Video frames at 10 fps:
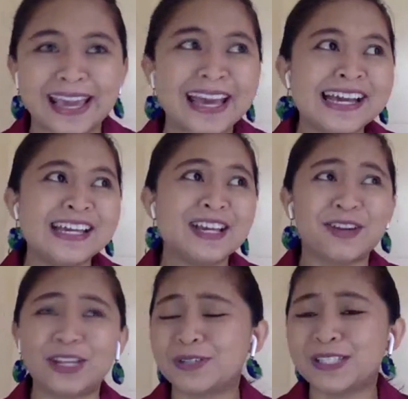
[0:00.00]
it
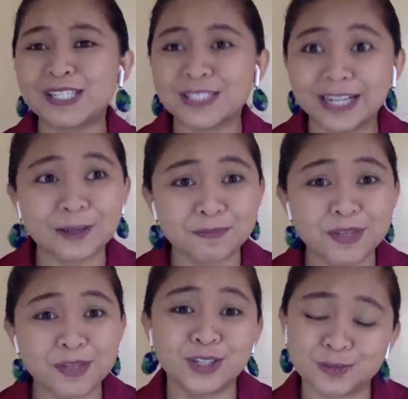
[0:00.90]
was a startup
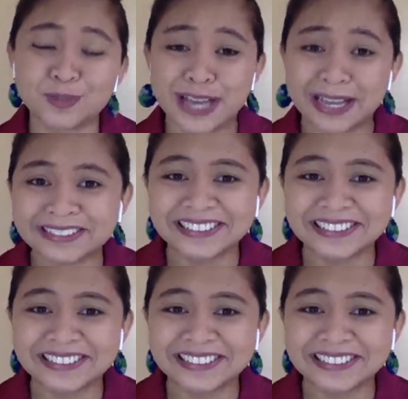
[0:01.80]
YouTube channel.